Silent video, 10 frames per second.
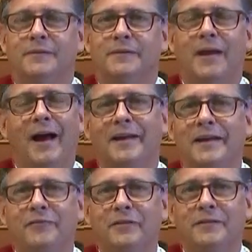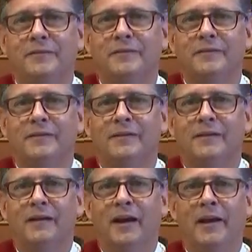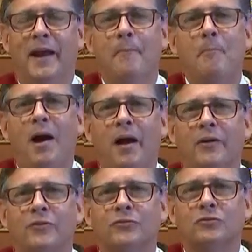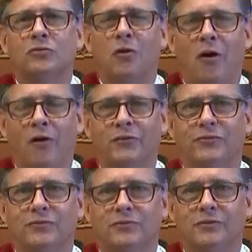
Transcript: not even an empire's cross